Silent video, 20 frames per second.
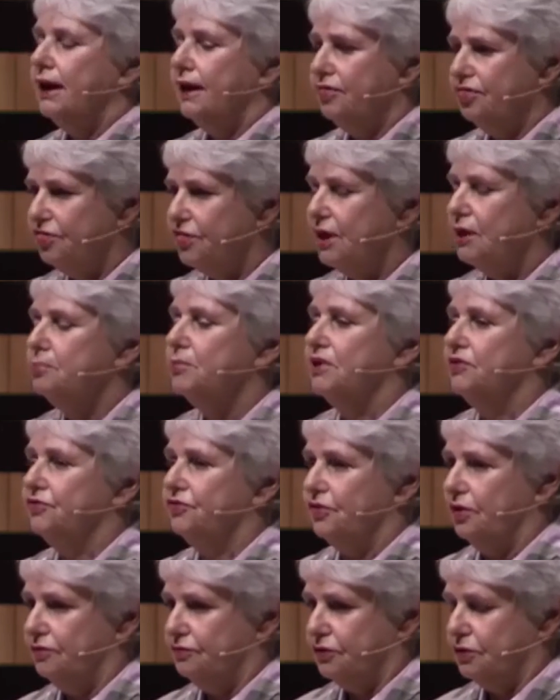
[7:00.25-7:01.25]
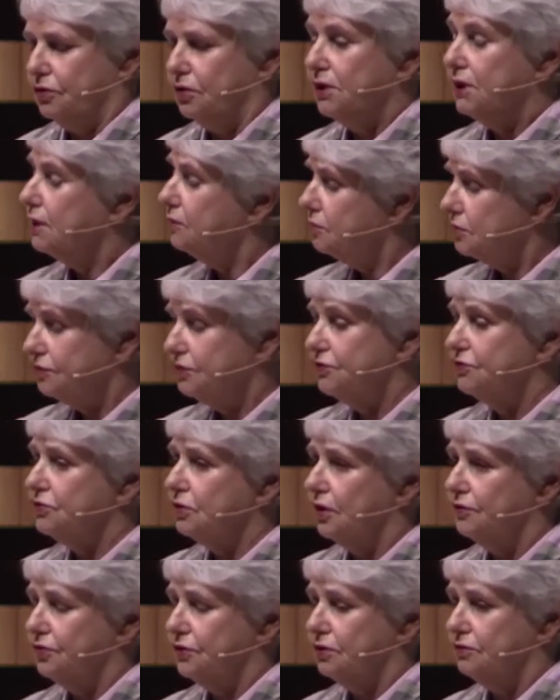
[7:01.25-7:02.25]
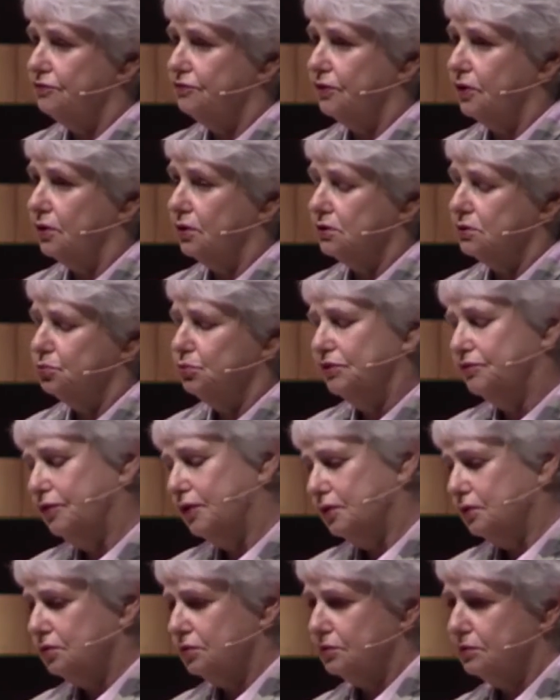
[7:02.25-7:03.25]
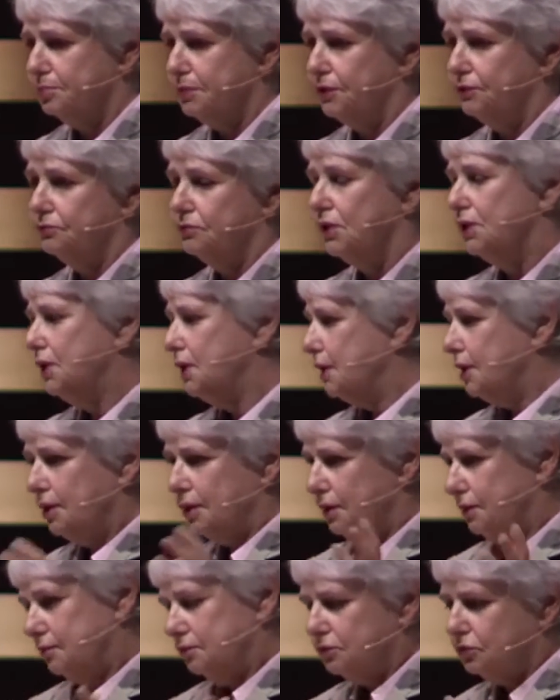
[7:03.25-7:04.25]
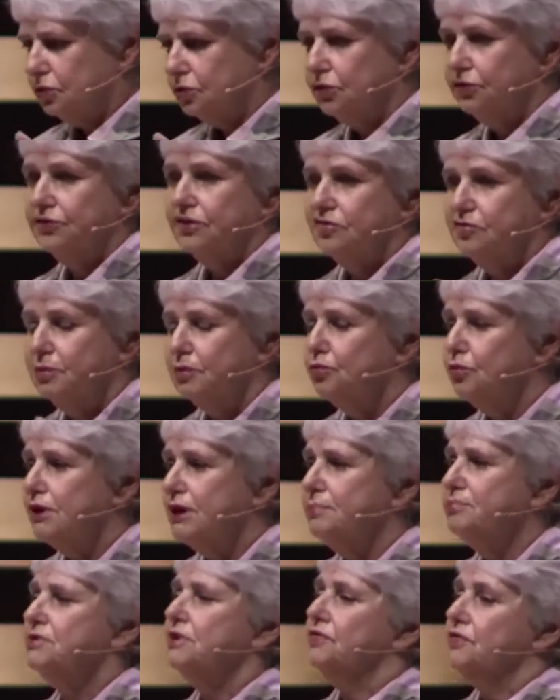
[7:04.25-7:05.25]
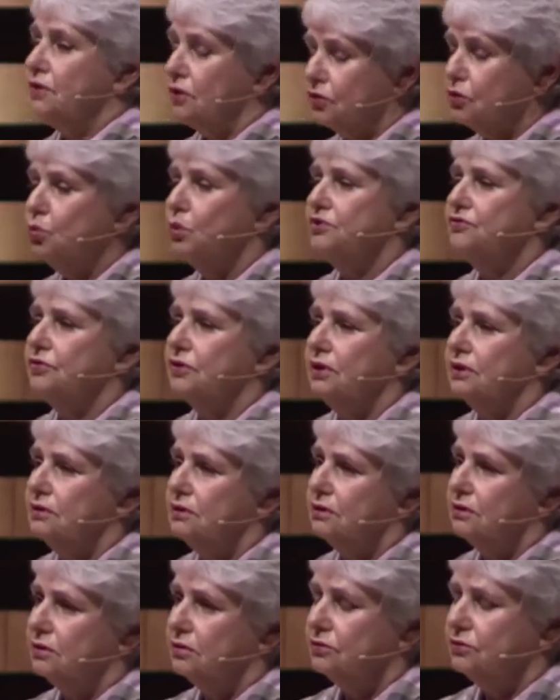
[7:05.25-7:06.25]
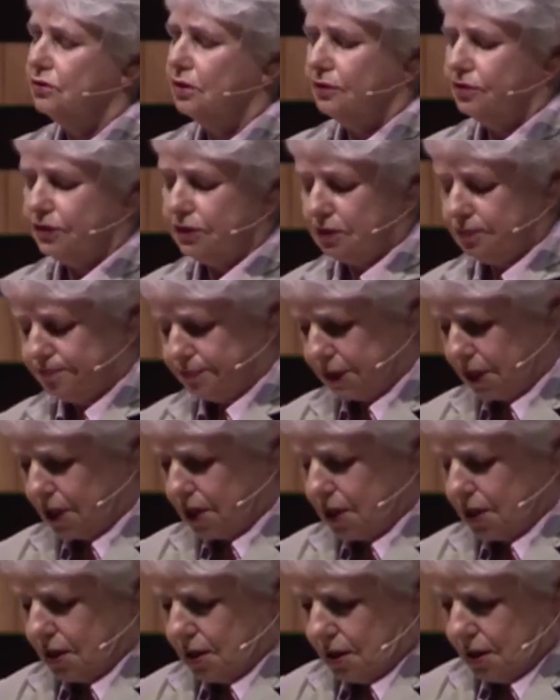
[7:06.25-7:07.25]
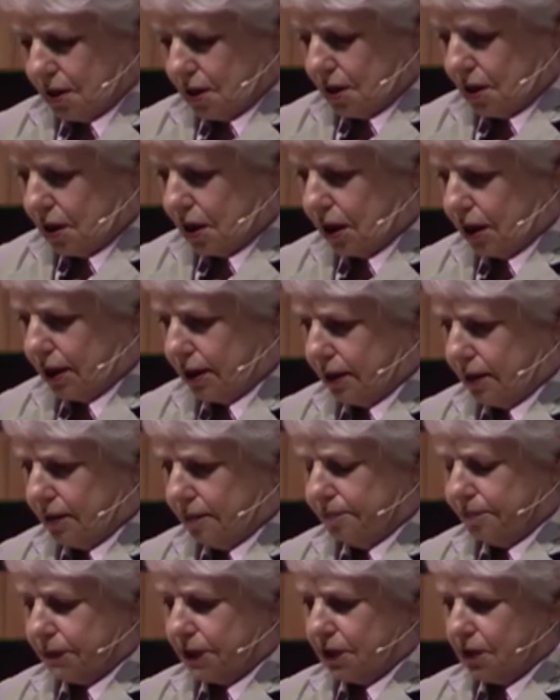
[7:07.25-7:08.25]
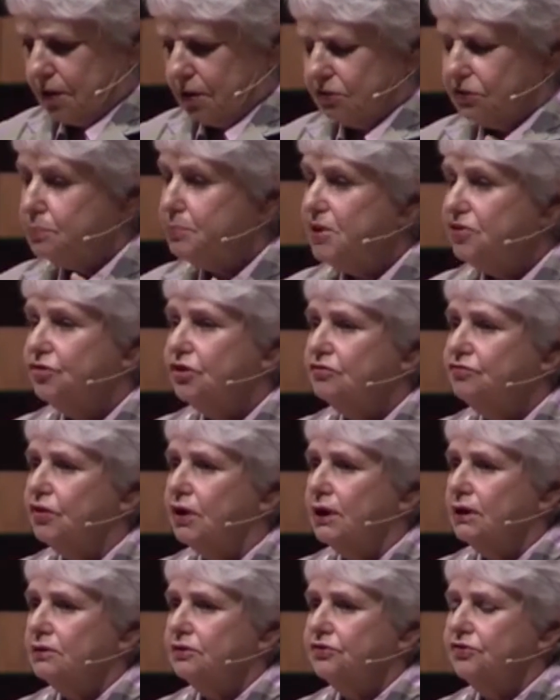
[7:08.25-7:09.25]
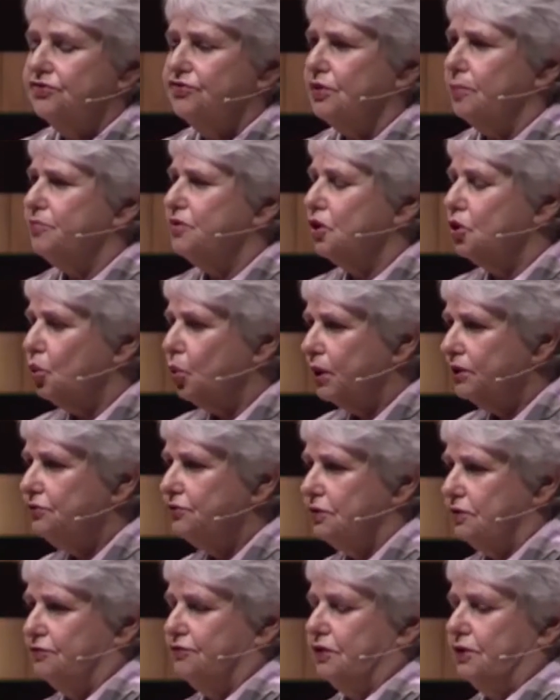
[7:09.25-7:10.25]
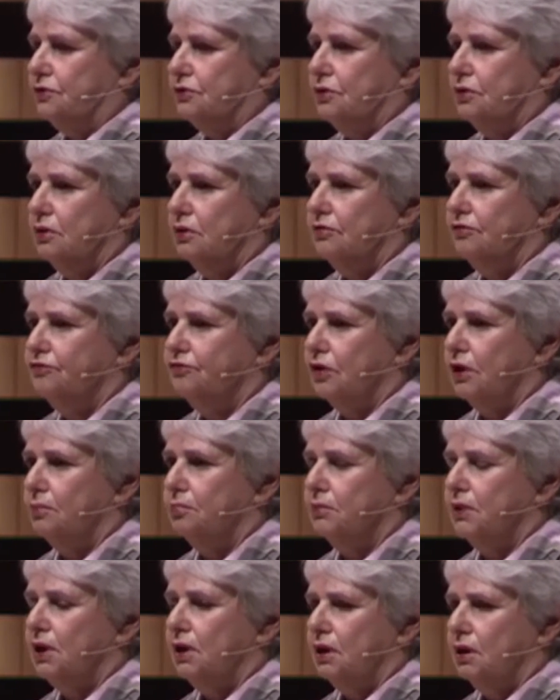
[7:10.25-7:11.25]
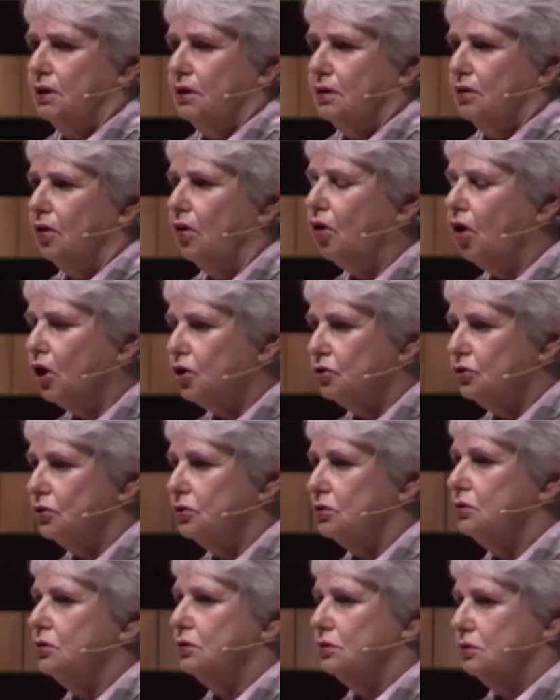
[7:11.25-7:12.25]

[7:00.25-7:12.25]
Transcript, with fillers: and they must suffer, even if it's not their fault. And we've all heard about girls that have been raped, and they're the ones that get killed, not the. Um, domestic violence is something quite different from uh, honor